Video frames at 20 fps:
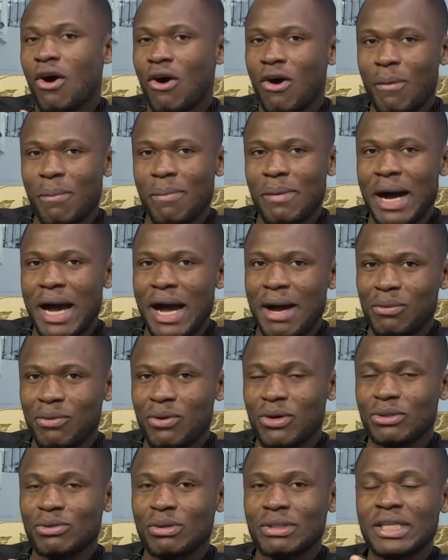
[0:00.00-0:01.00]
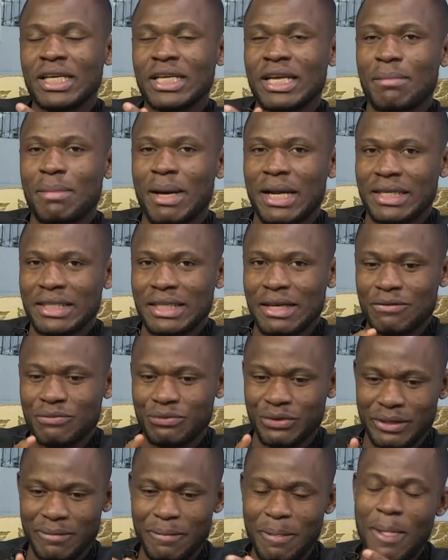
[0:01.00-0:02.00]
oh hopa because of say yema
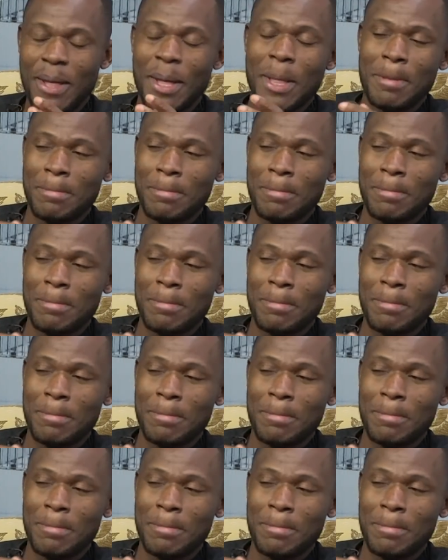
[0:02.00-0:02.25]
dey fit